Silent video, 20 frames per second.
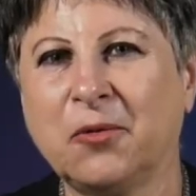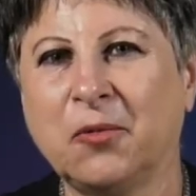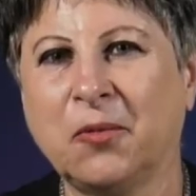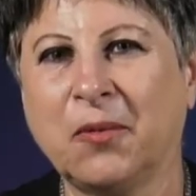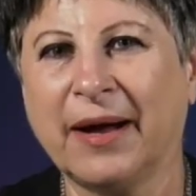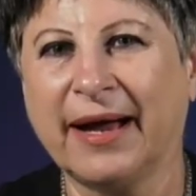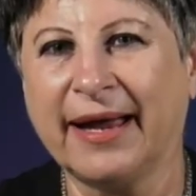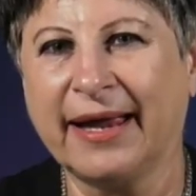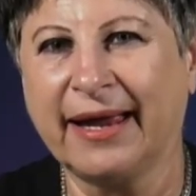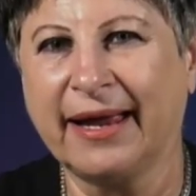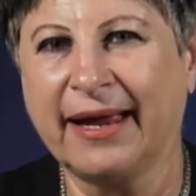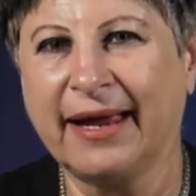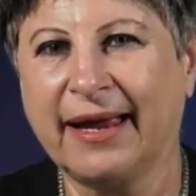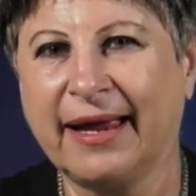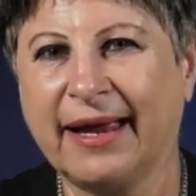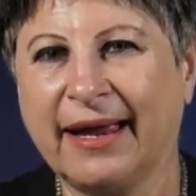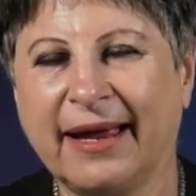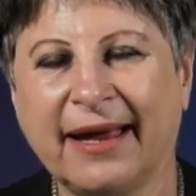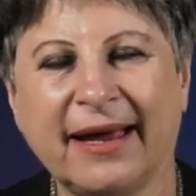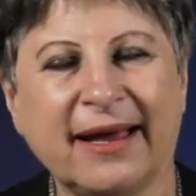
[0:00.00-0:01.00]
away.
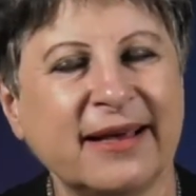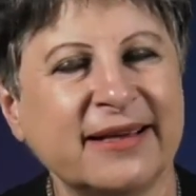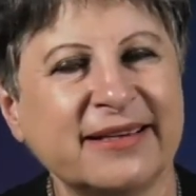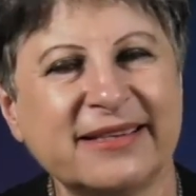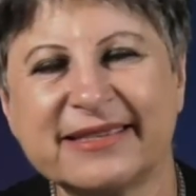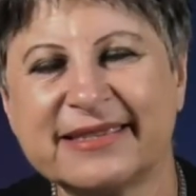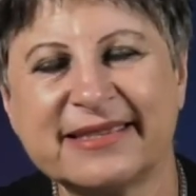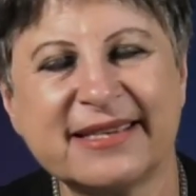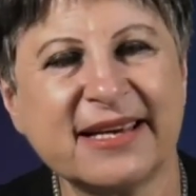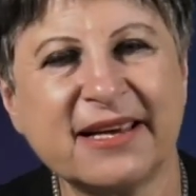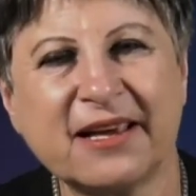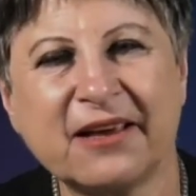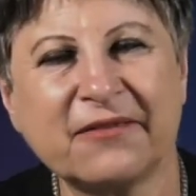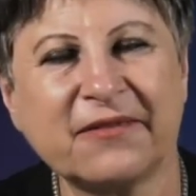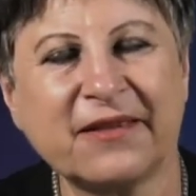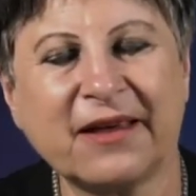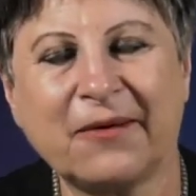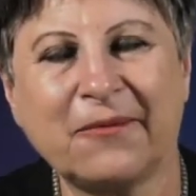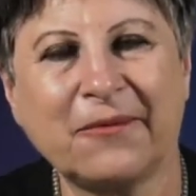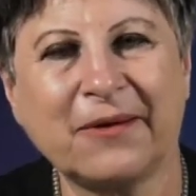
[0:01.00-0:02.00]
Just think
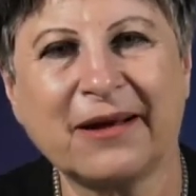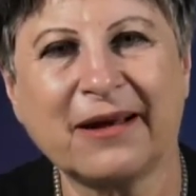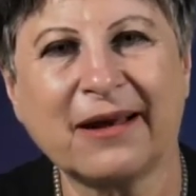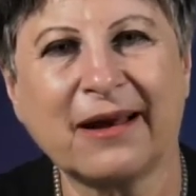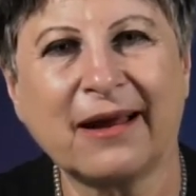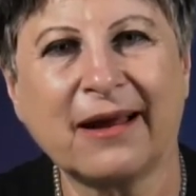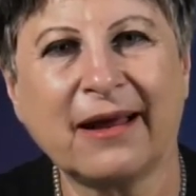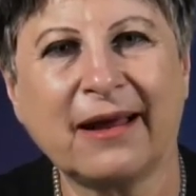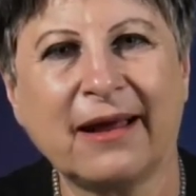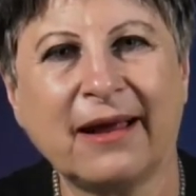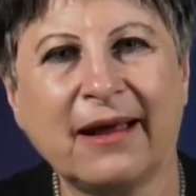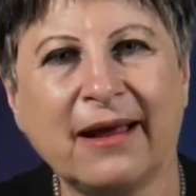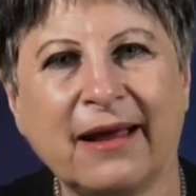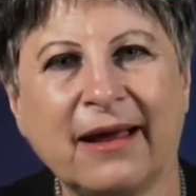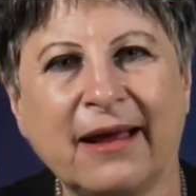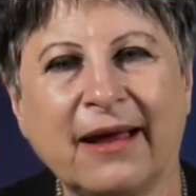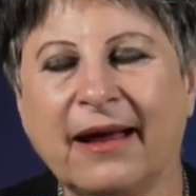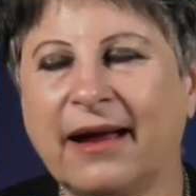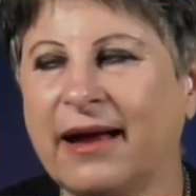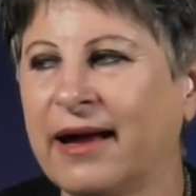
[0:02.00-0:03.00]
of that word.
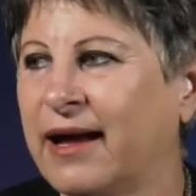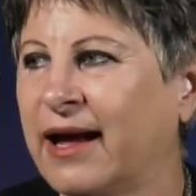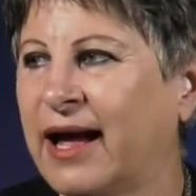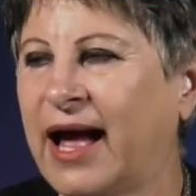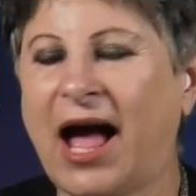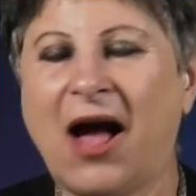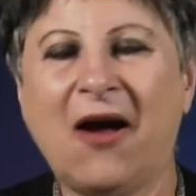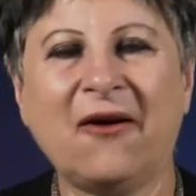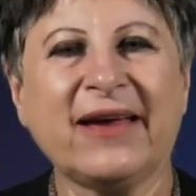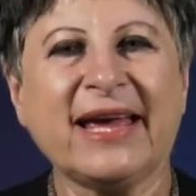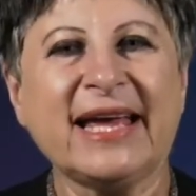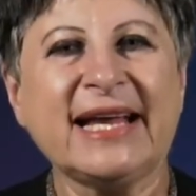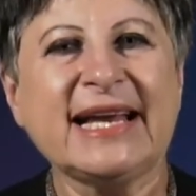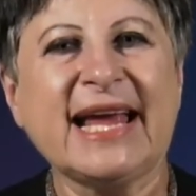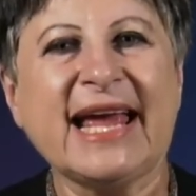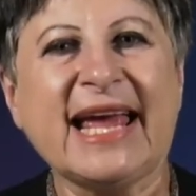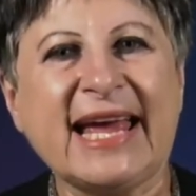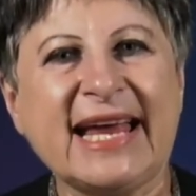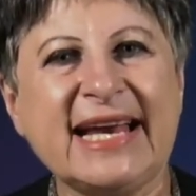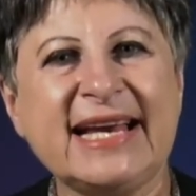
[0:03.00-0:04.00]
How can
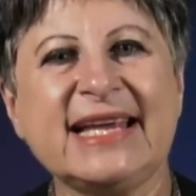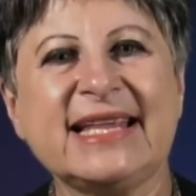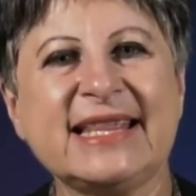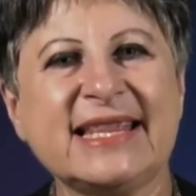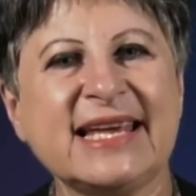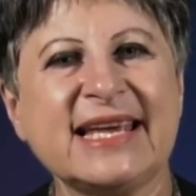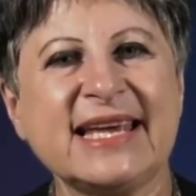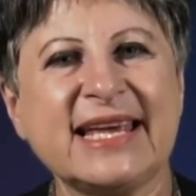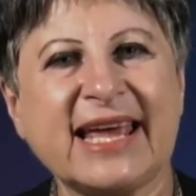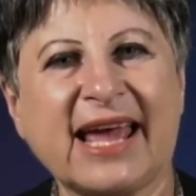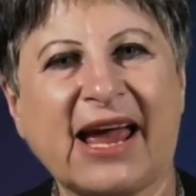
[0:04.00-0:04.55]
anything